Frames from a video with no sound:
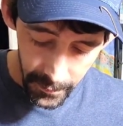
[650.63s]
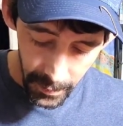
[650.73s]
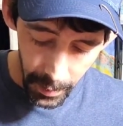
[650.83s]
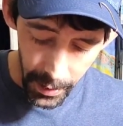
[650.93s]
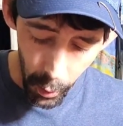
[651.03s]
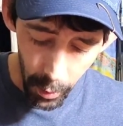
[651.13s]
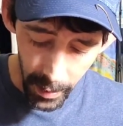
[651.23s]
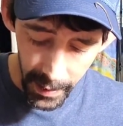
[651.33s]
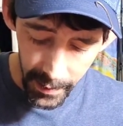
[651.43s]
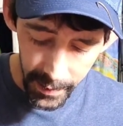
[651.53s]

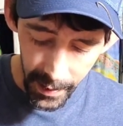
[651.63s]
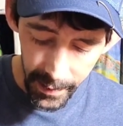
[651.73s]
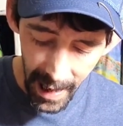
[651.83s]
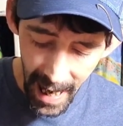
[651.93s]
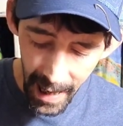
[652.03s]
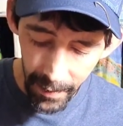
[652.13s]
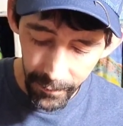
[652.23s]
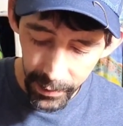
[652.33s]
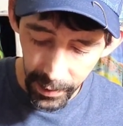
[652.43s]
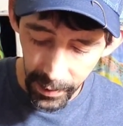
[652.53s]
normally it says
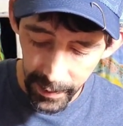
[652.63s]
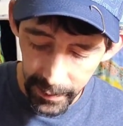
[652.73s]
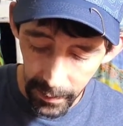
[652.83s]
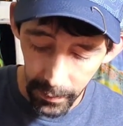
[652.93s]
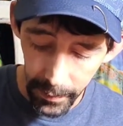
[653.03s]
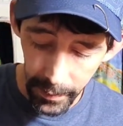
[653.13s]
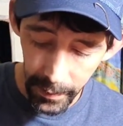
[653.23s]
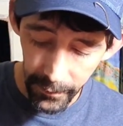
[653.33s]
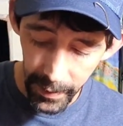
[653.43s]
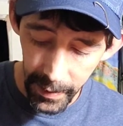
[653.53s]
Hive series on it
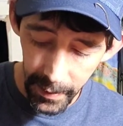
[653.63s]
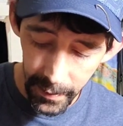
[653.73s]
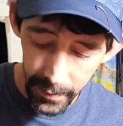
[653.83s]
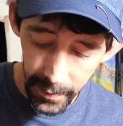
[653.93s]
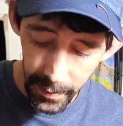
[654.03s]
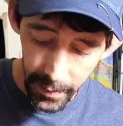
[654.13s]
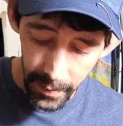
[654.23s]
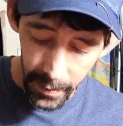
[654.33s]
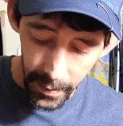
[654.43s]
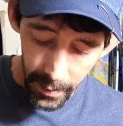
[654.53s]
if it is.
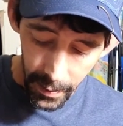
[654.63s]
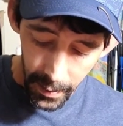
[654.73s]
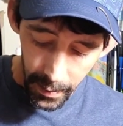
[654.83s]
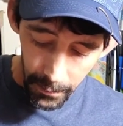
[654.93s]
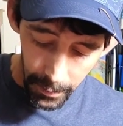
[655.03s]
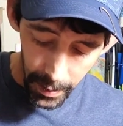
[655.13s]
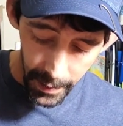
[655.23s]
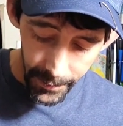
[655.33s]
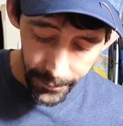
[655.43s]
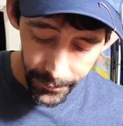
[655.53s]

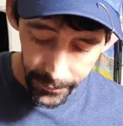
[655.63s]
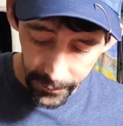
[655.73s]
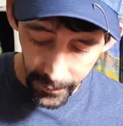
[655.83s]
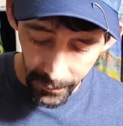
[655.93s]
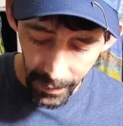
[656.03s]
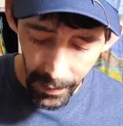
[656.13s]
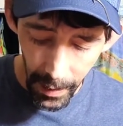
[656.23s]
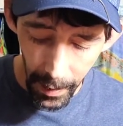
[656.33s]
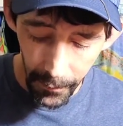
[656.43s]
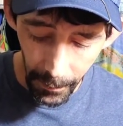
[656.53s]
But
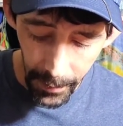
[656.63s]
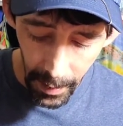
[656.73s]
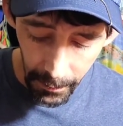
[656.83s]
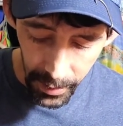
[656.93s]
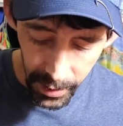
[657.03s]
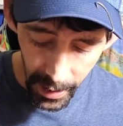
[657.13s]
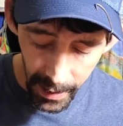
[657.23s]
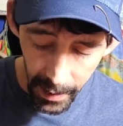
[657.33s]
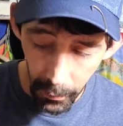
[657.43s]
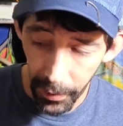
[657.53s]
if I'm not
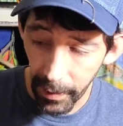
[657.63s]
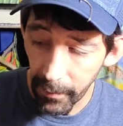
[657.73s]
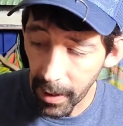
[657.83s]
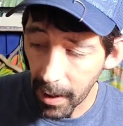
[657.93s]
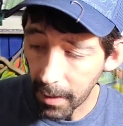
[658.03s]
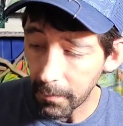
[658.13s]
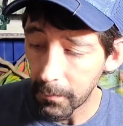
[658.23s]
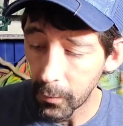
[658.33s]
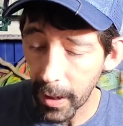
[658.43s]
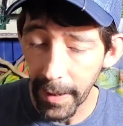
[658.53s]
mistaken, whenever I
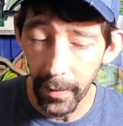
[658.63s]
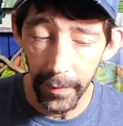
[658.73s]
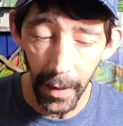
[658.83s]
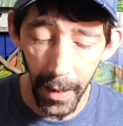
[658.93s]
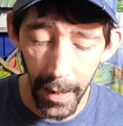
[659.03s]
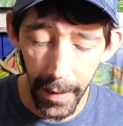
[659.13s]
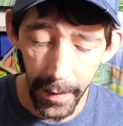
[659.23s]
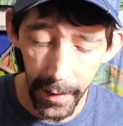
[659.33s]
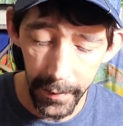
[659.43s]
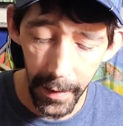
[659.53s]
read online,
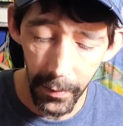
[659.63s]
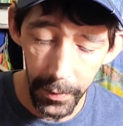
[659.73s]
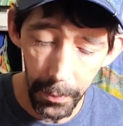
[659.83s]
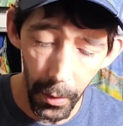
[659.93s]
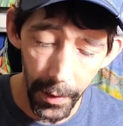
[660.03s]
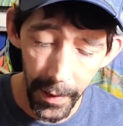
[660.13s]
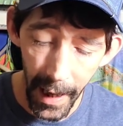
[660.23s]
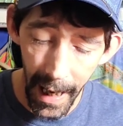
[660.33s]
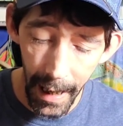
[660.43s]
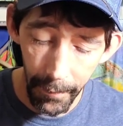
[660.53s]
they said it was part of the
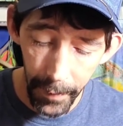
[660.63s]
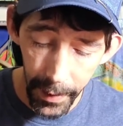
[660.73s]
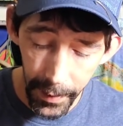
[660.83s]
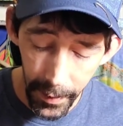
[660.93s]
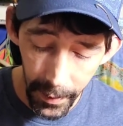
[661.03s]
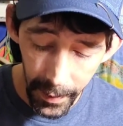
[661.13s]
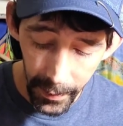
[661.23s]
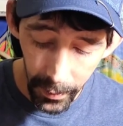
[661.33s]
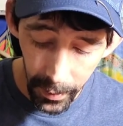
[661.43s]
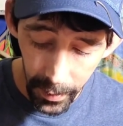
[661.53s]
Hive
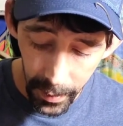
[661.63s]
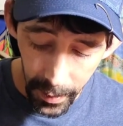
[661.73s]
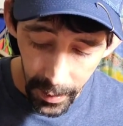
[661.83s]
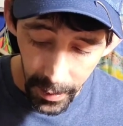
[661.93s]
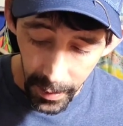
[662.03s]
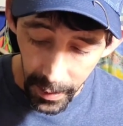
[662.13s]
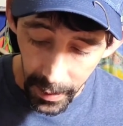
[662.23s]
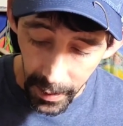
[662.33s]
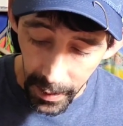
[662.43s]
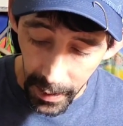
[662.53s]
material.
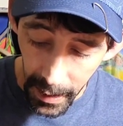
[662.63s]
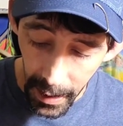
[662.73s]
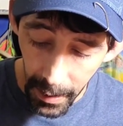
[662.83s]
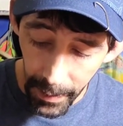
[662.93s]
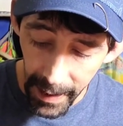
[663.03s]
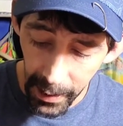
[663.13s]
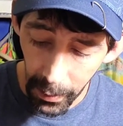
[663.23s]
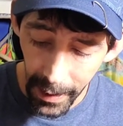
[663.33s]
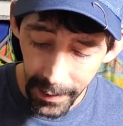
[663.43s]
But anyways,